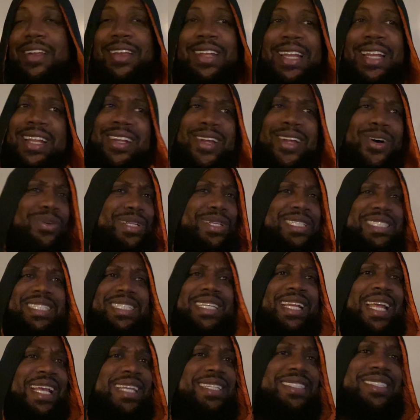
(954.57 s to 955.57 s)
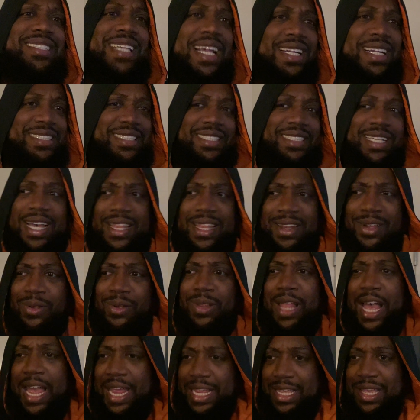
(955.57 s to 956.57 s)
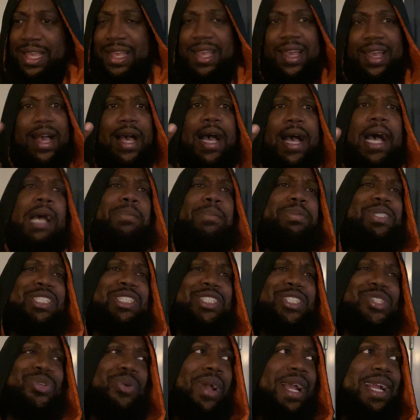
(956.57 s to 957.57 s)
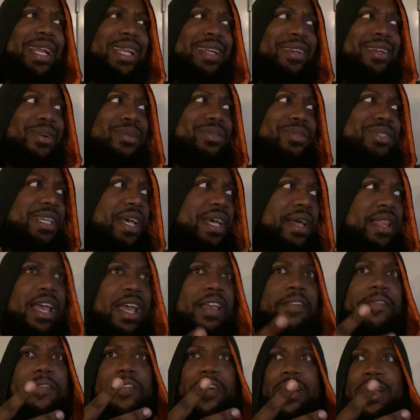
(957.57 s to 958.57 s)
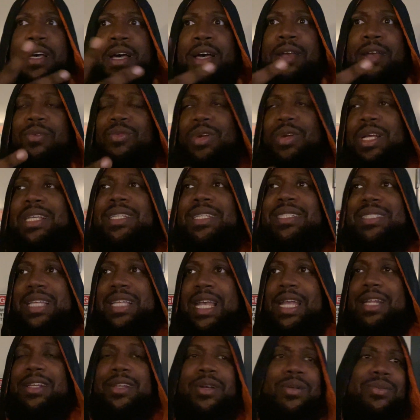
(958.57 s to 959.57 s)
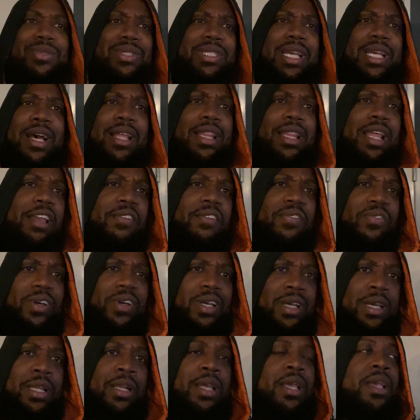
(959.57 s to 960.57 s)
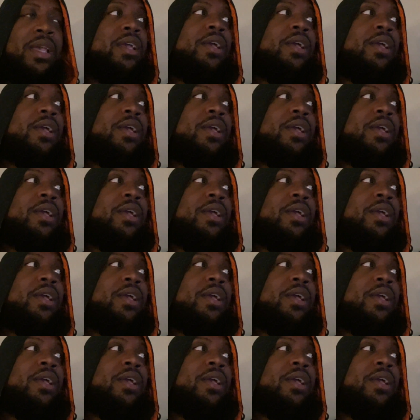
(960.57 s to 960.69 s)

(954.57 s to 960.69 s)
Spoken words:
And I know this shit ain't sexy. I know like option trading don't sound like fun. Real estate don't sound like fun.